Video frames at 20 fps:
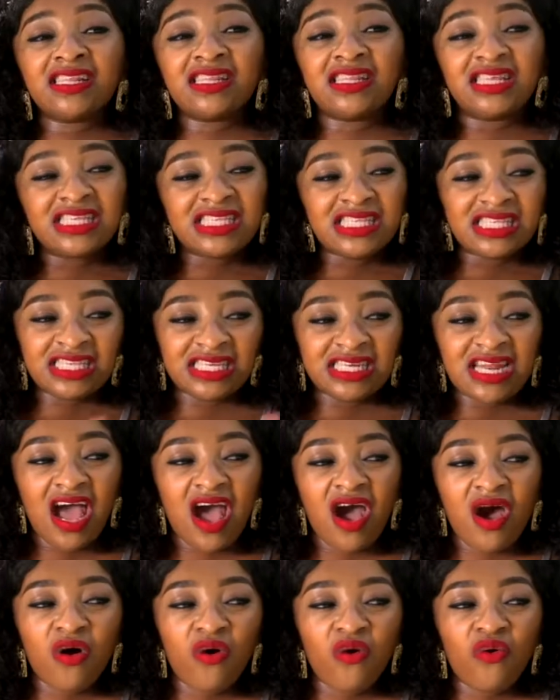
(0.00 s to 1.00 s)
this is
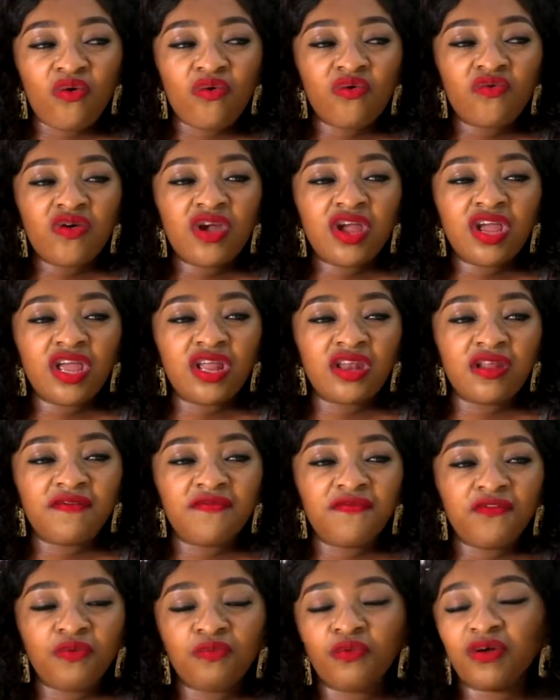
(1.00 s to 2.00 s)
now in a
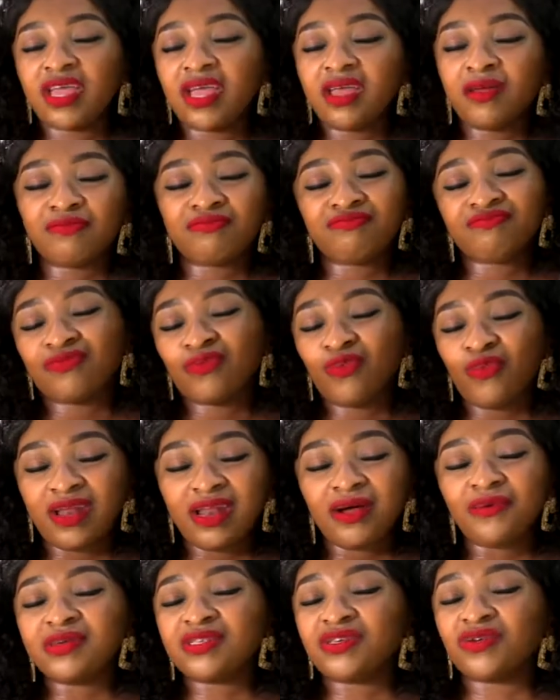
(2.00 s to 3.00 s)
form, okay, when
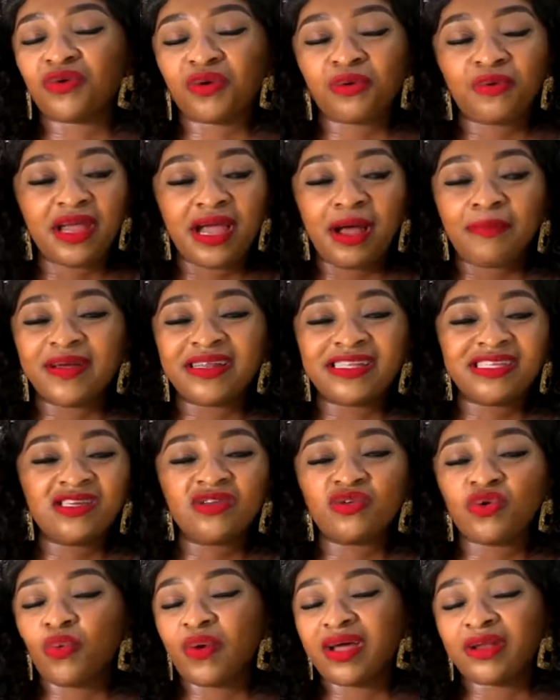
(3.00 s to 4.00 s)
I was growing up, I
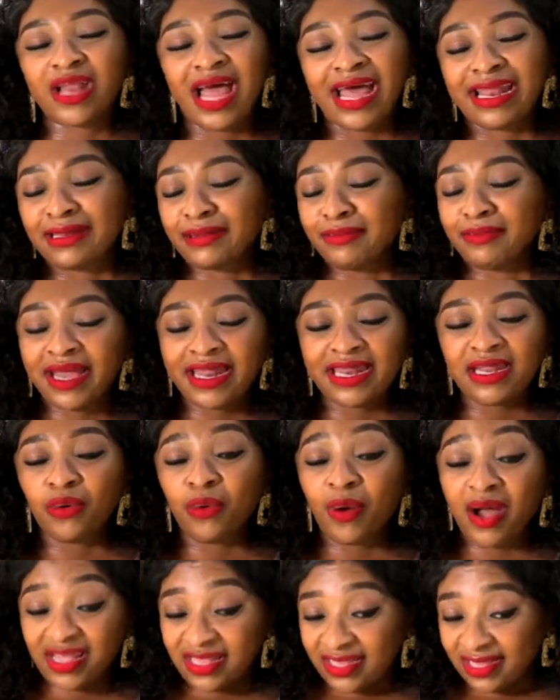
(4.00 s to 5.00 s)
didn't know what undermining
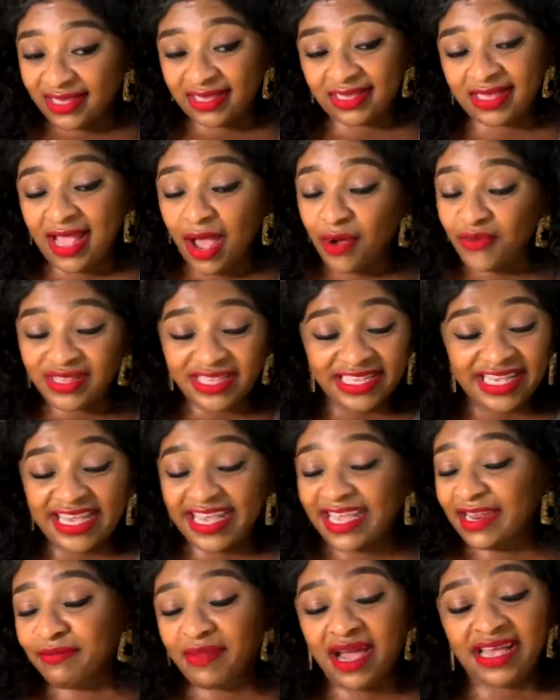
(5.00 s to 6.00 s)
was. I was a
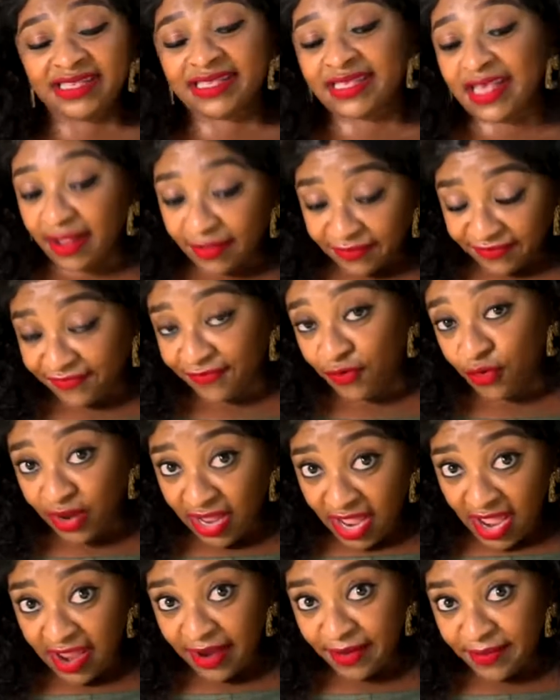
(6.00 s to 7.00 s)
kid myself,
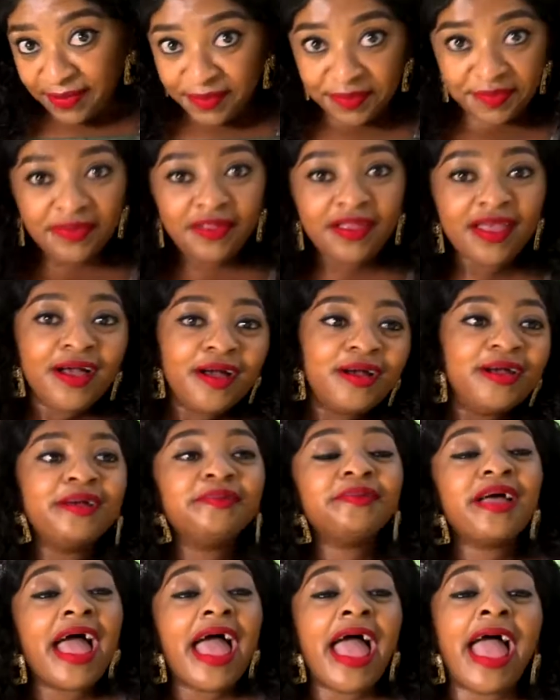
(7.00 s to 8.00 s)
okay?
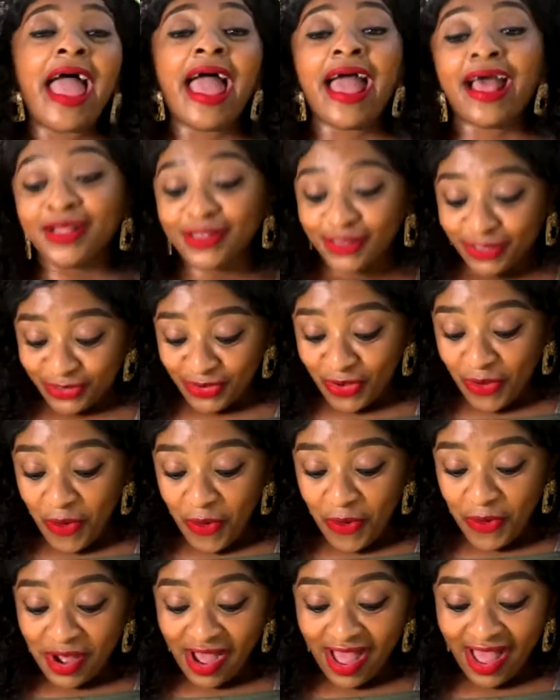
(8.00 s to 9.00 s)

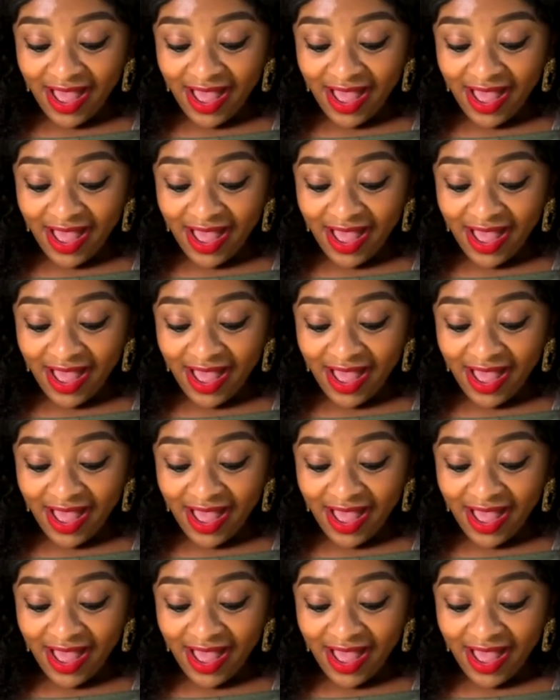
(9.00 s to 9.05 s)
So